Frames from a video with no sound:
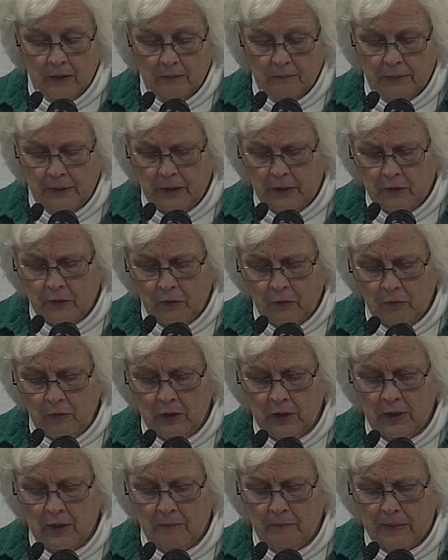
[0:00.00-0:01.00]
but it
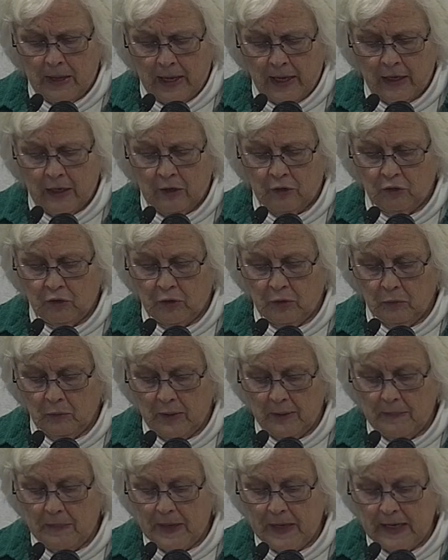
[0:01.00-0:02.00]
only managed a
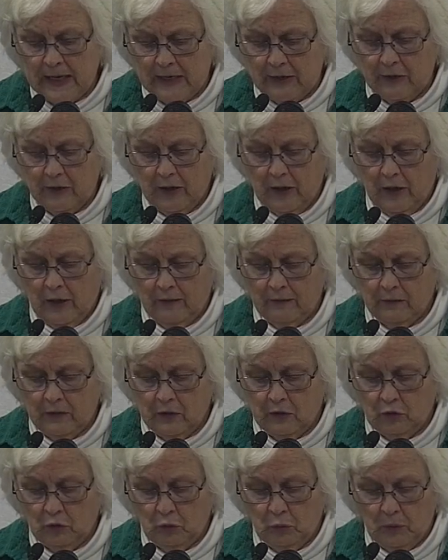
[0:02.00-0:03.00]
repeat of the
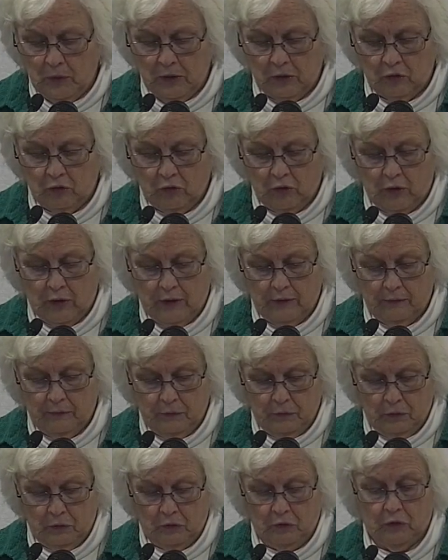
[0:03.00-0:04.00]
twitch that
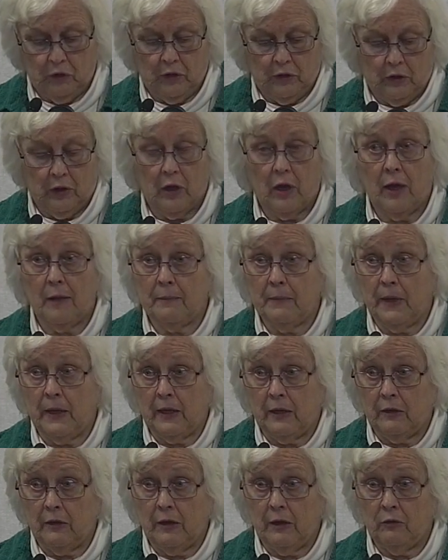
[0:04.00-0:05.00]
first caught my
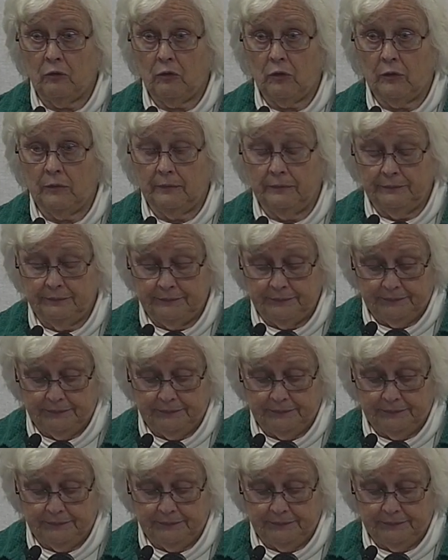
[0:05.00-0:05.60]
attention.